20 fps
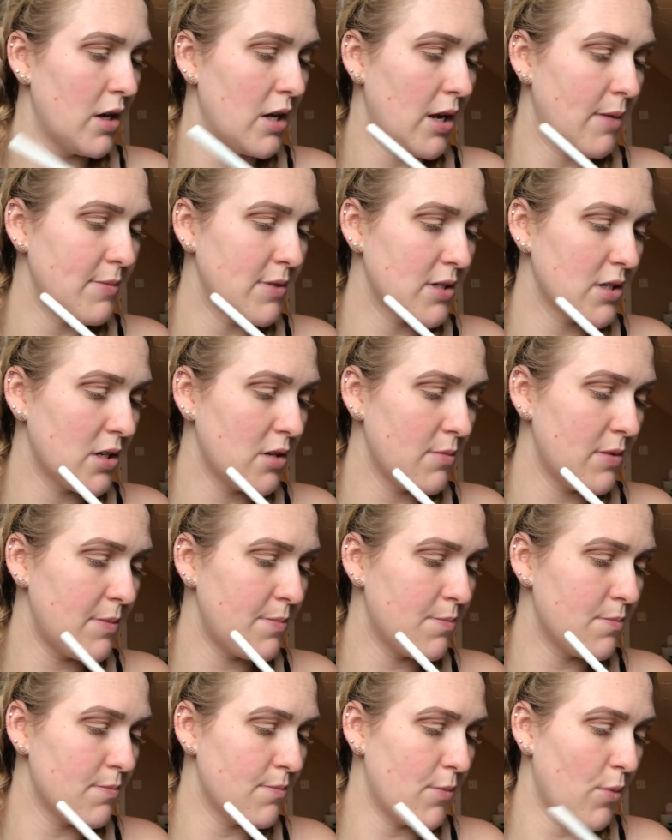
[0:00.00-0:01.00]
I'm just going to be
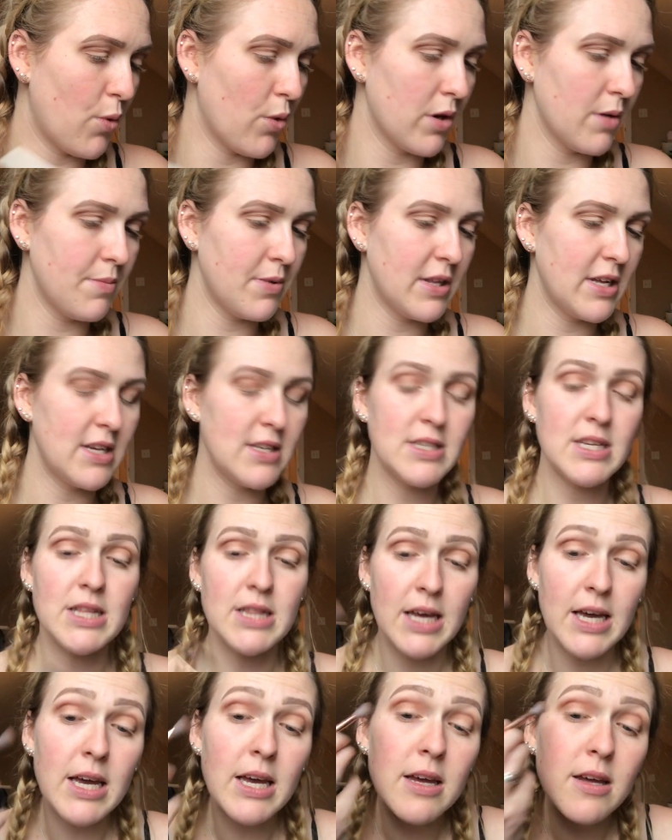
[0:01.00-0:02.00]
more placing
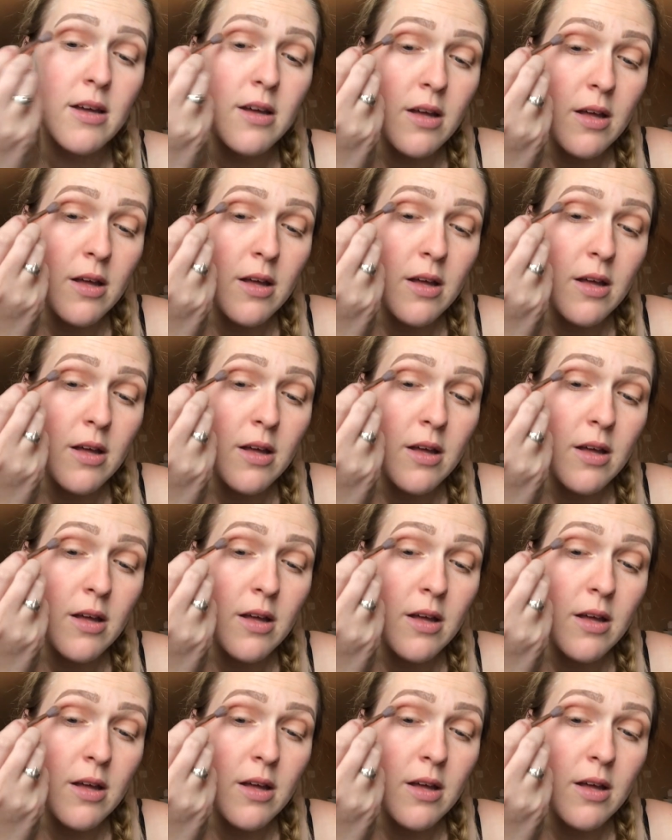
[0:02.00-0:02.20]
that